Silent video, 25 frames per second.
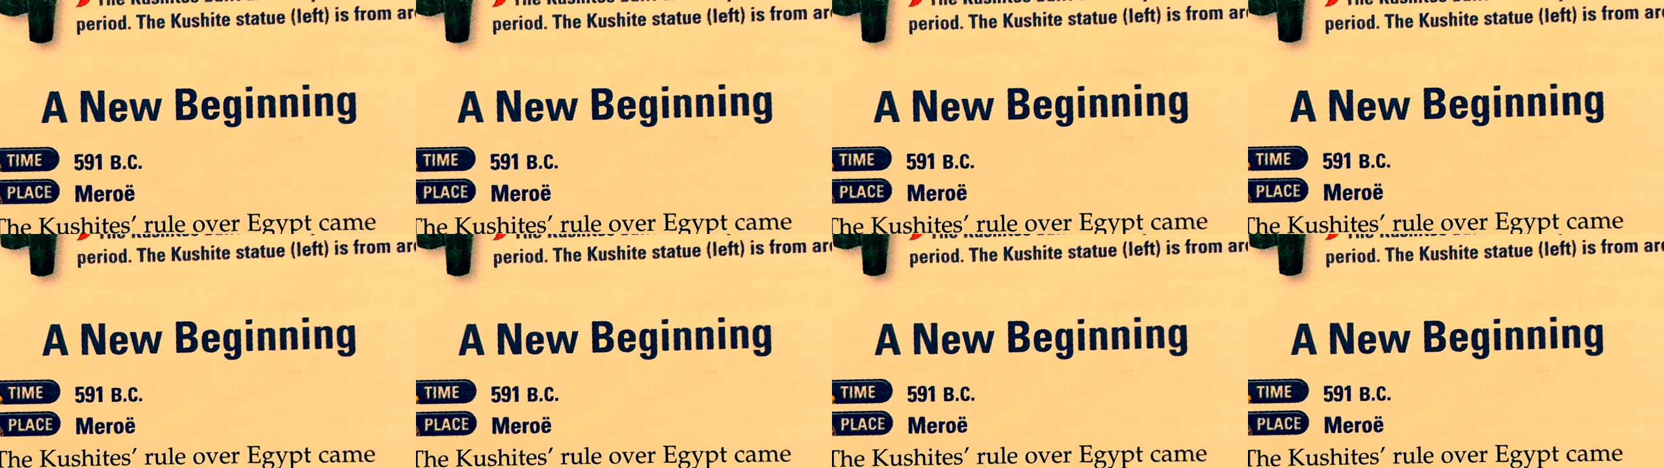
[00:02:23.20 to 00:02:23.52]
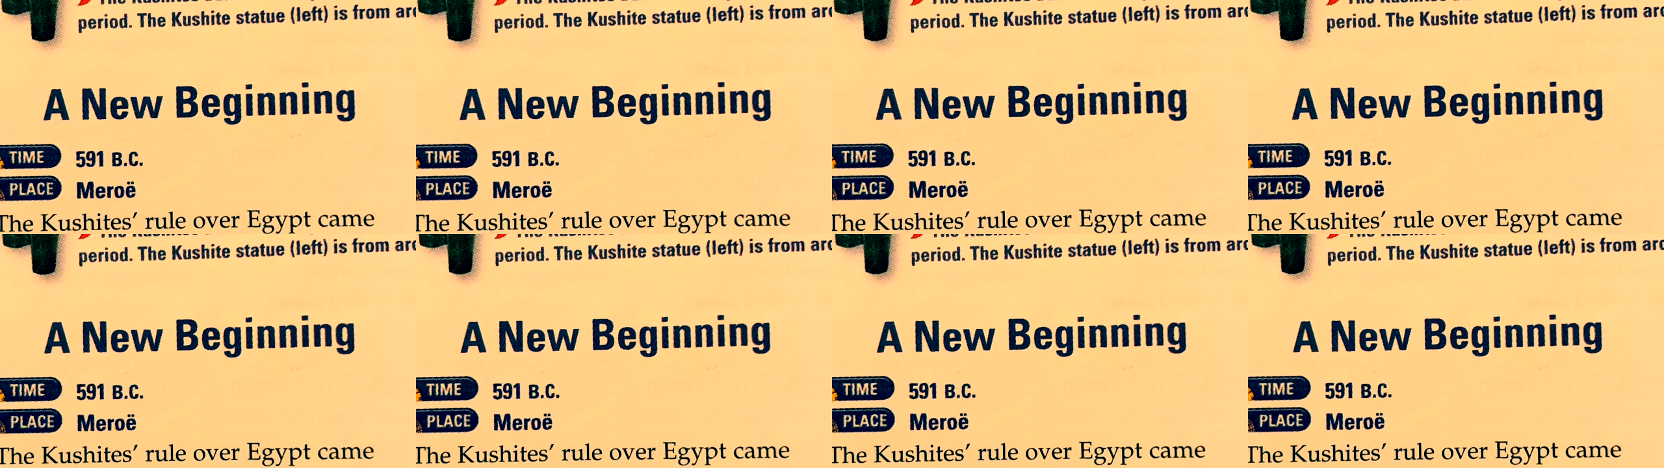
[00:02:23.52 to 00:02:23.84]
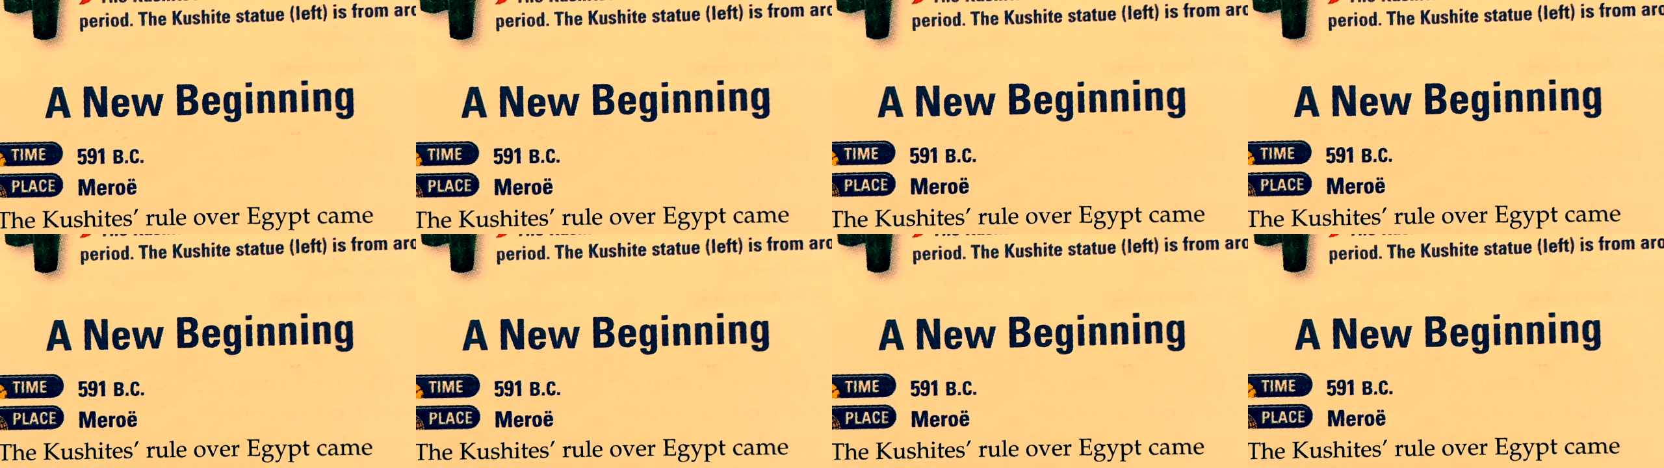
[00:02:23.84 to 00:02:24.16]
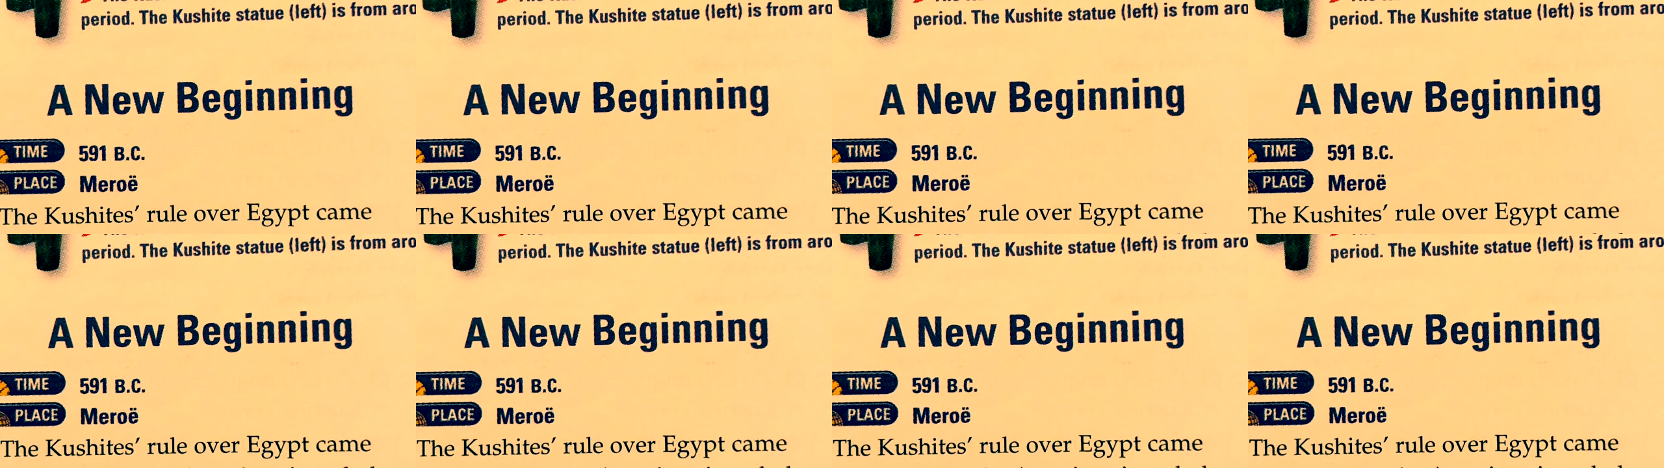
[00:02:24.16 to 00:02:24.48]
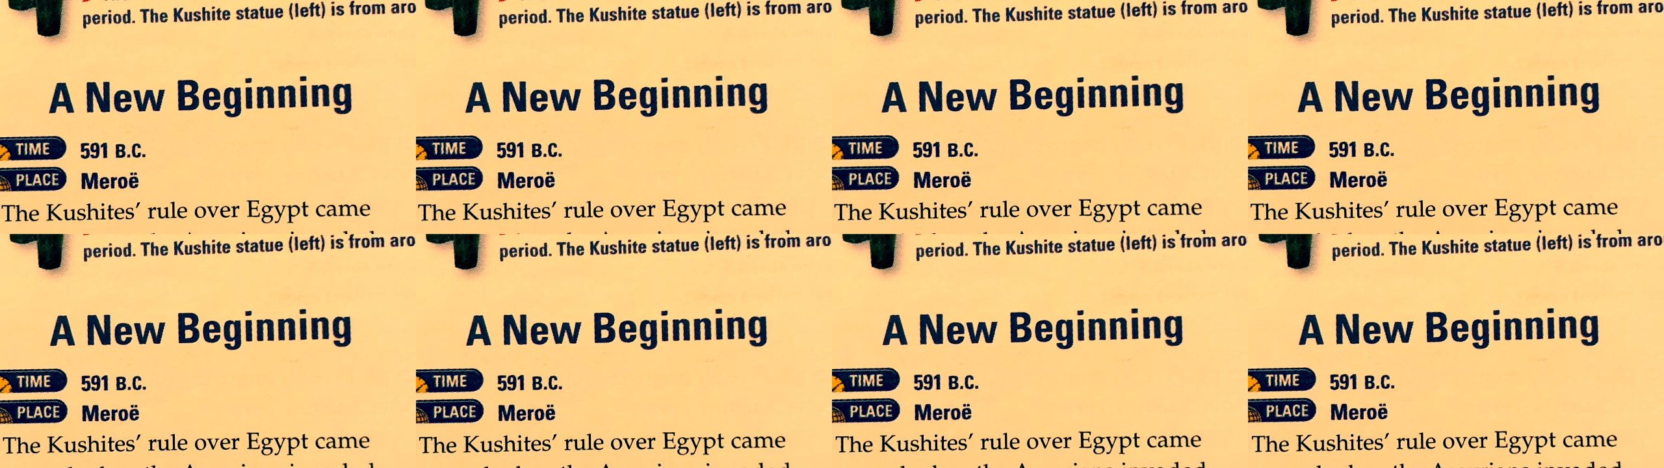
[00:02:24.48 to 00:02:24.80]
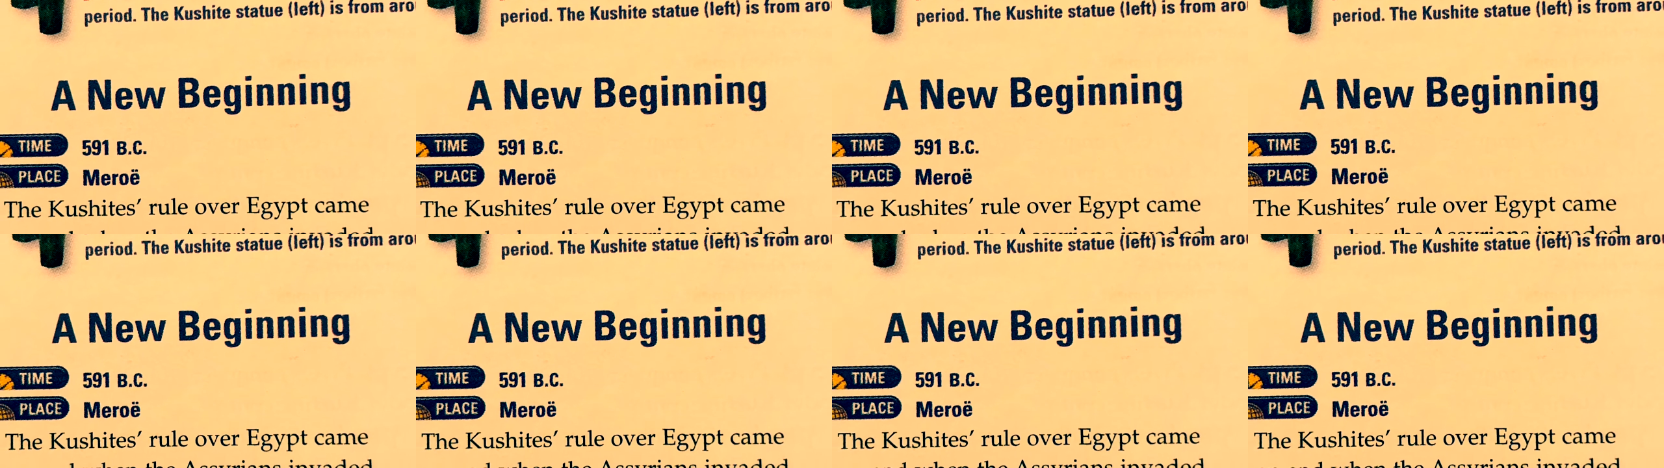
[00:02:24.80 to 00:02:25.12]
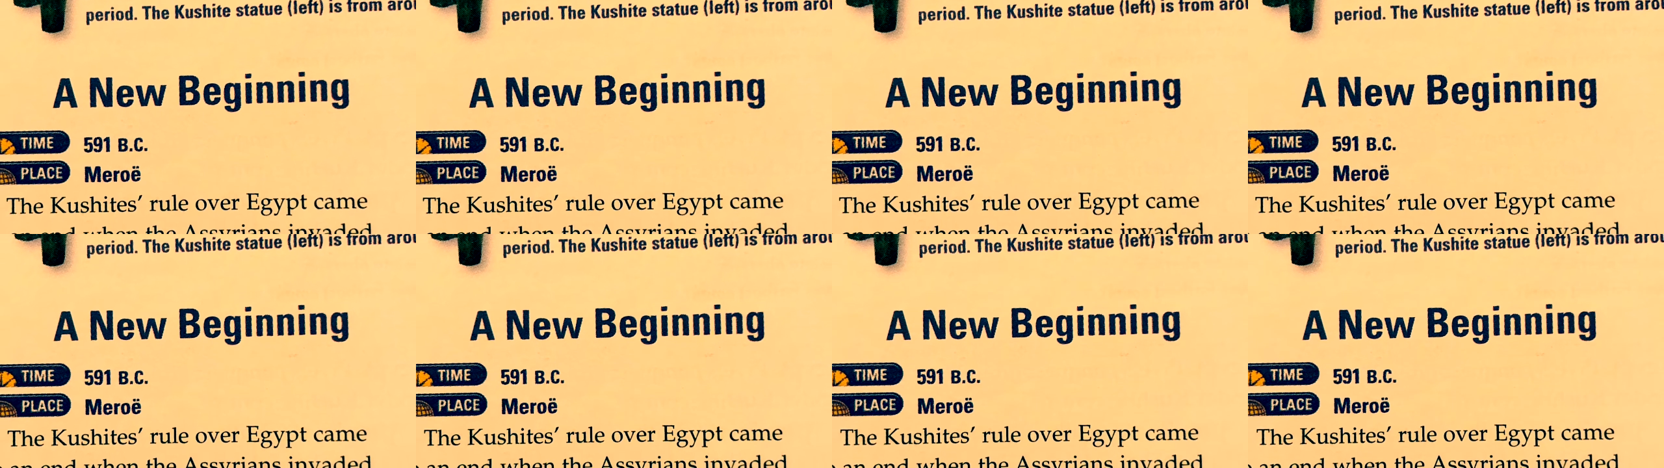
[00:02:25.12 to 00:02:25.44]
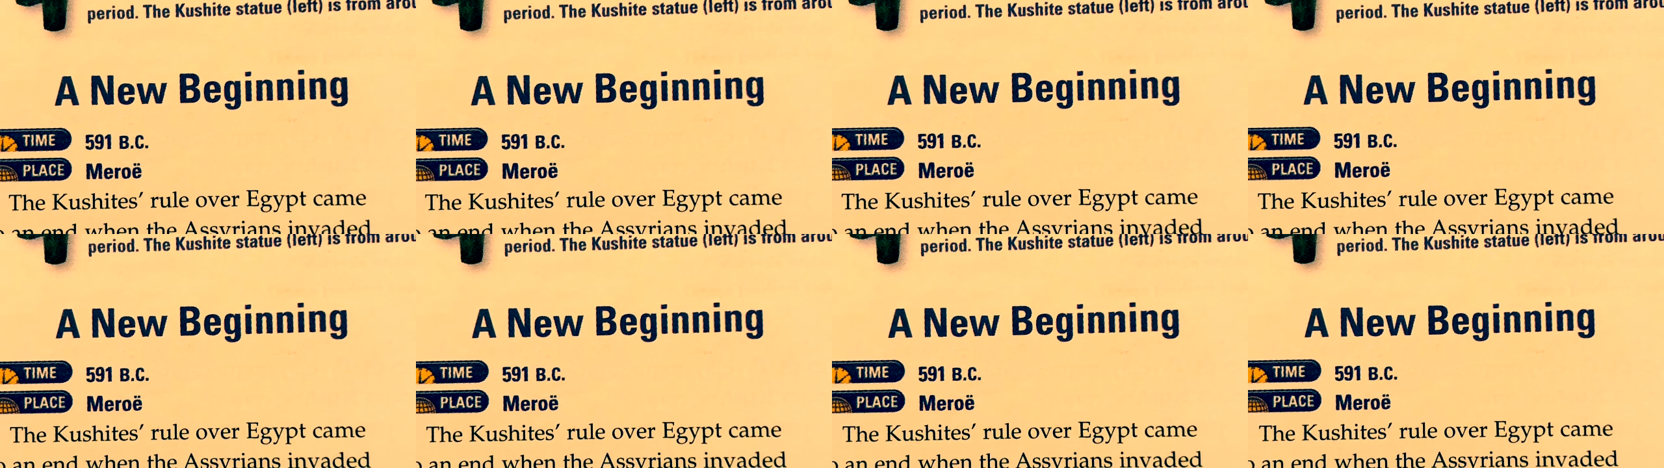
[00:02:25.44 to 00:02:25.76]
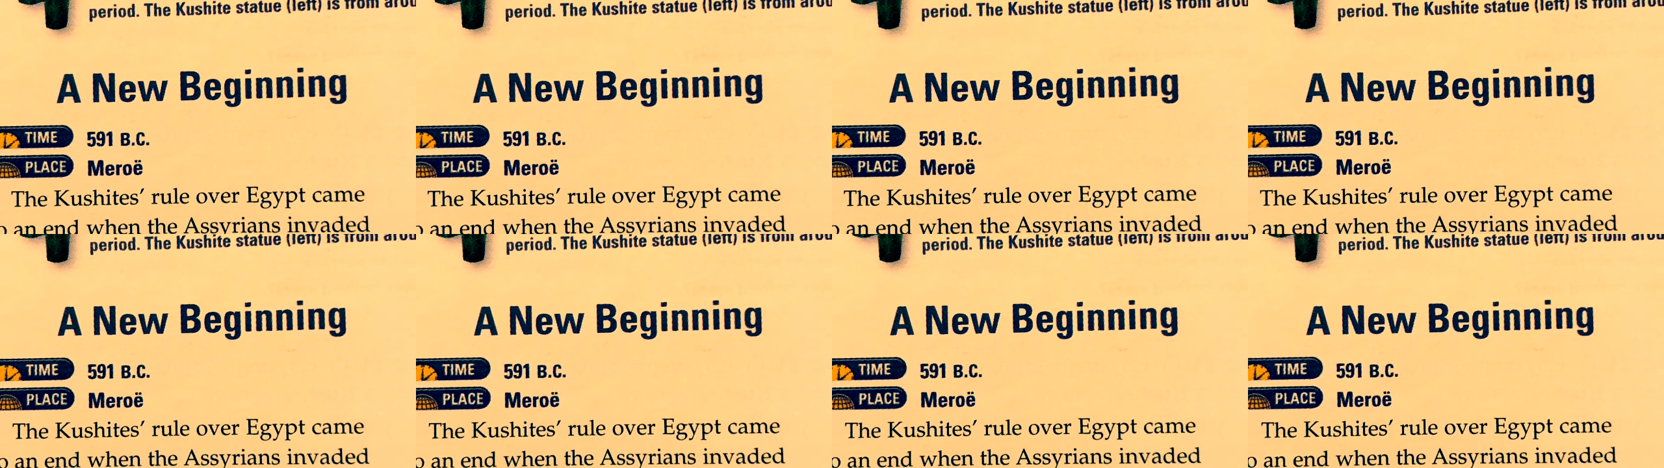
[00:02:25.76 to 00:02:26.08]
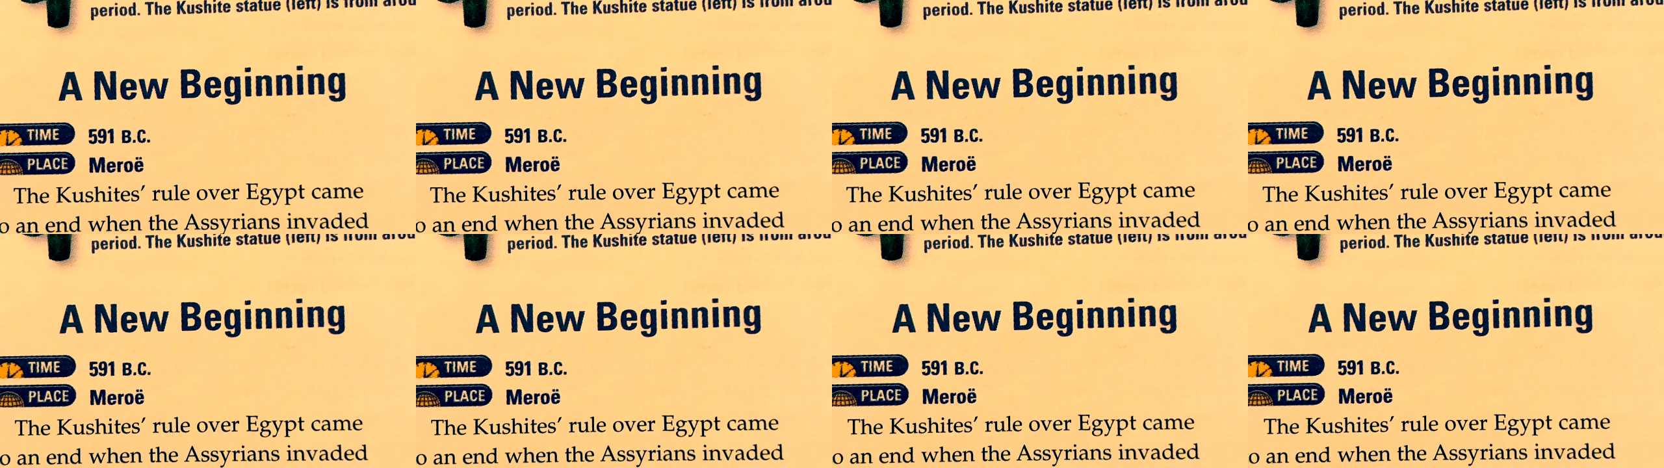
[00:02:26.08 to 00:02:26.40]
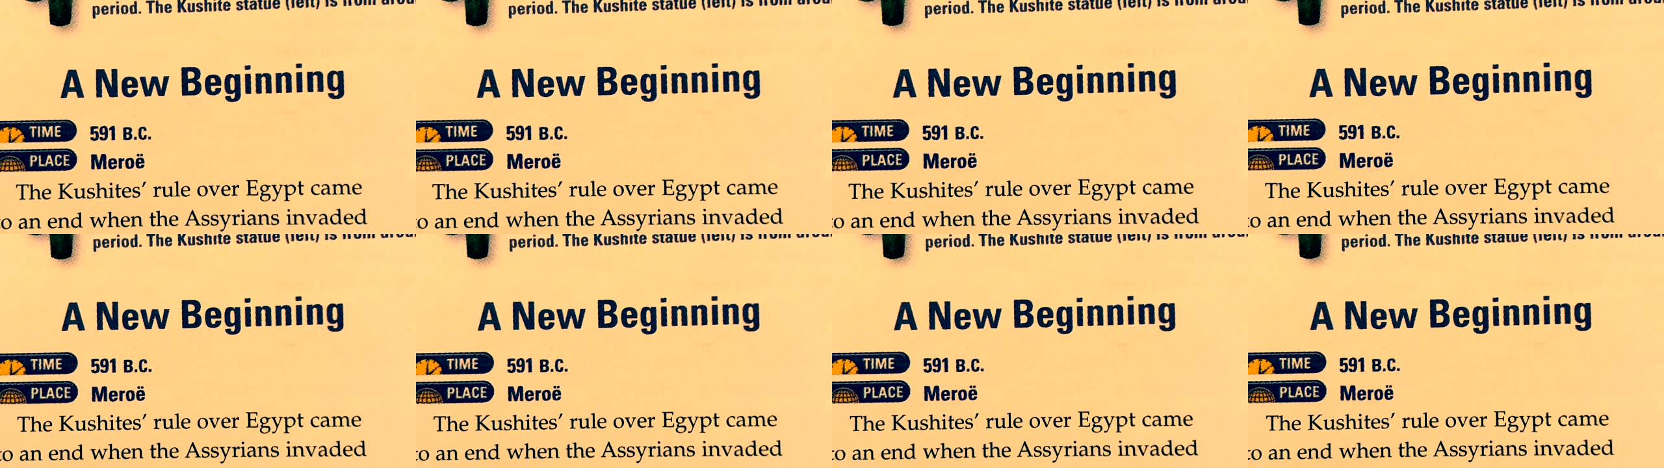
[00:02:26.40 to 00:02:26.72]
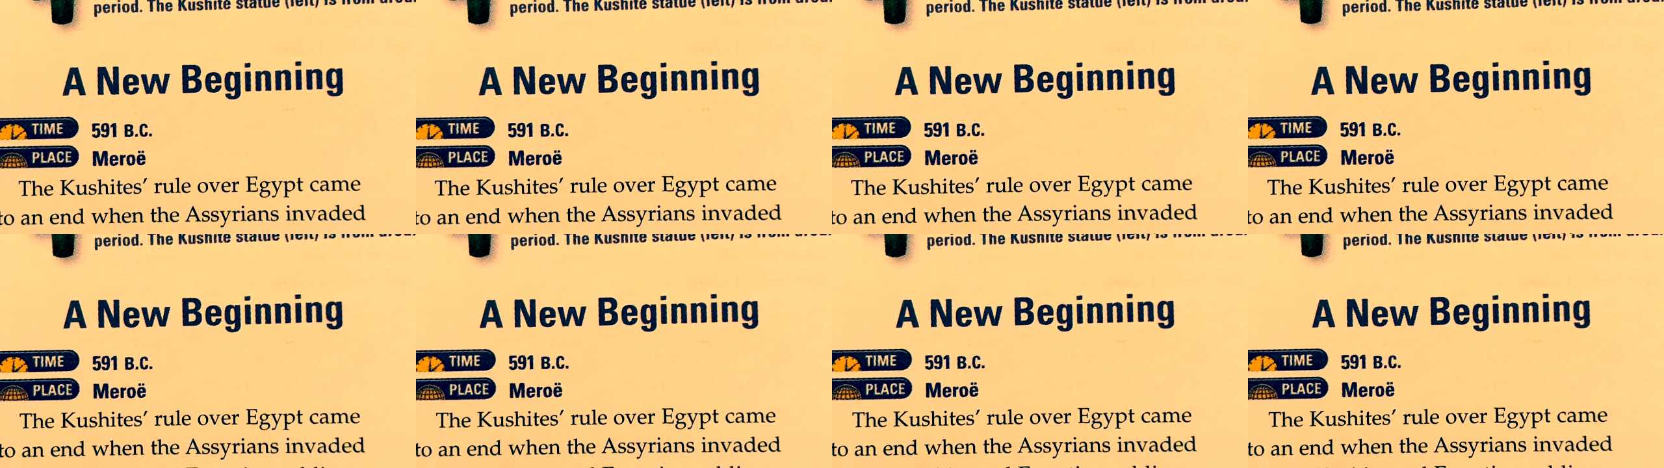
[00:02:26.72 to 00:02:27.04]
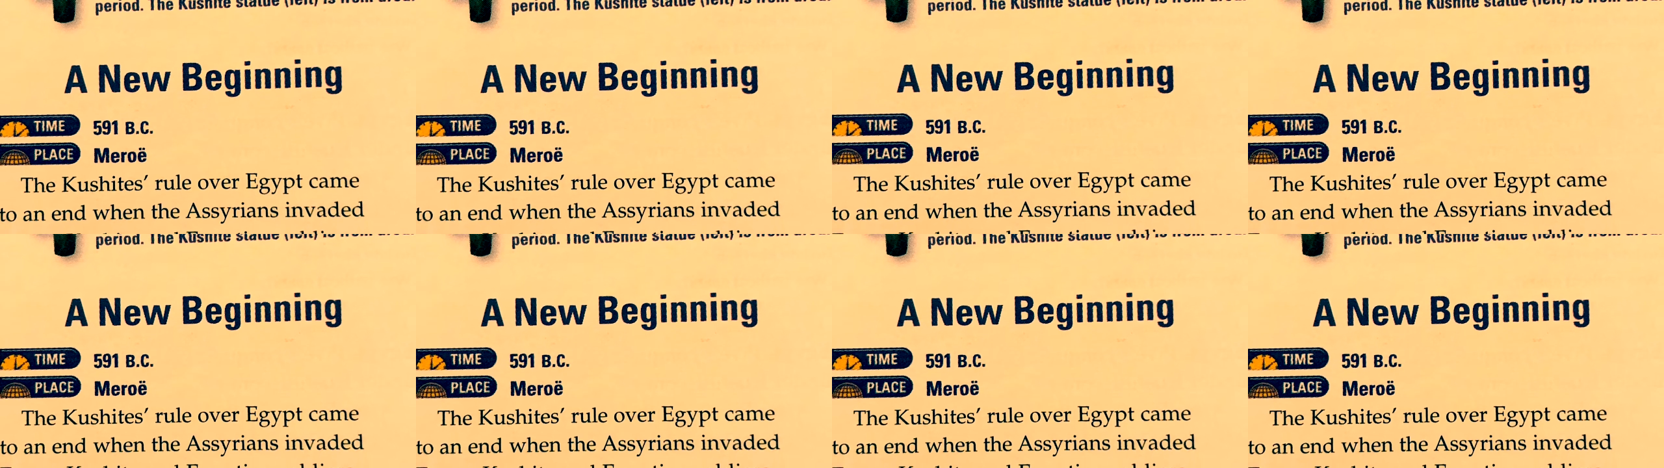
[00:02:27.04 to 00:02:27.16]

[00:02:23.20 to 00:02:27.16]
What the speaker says: No face is visible, so there are no lips to read.